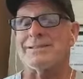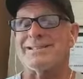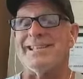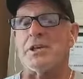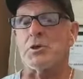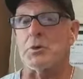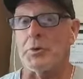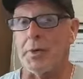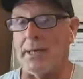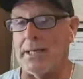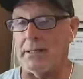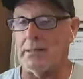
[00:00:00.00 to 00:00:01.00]

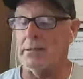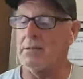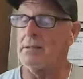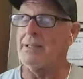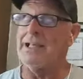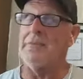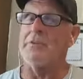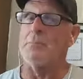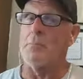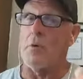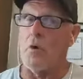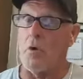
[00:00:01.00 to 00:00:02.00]
secrete
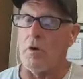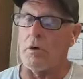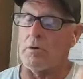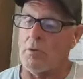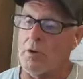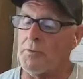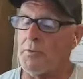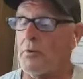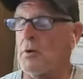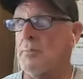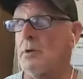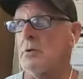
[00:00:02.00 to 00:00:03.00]
even more growth
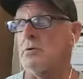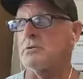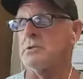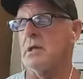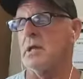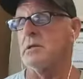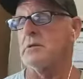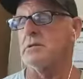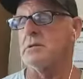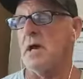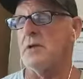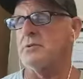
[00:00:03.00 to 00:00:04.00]
hormones and
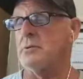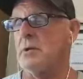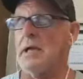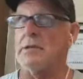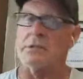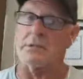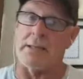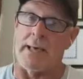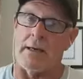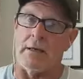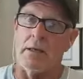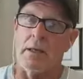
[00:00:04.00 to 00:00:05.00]
testosterone. I just had a